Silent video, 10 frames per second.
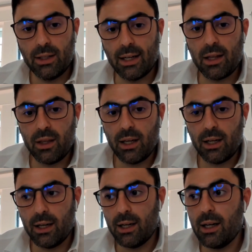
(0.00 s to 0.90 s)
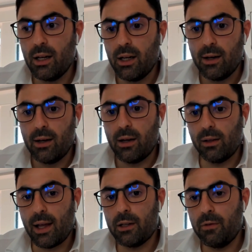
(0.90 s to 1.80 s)
And I think a
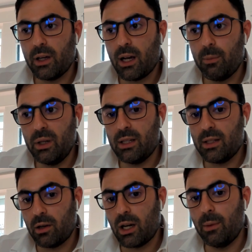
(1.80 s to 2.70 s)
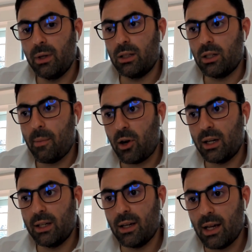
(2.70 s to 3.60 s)
lot of the companies that are coming to
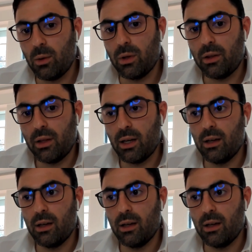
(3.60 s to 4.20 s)
market today with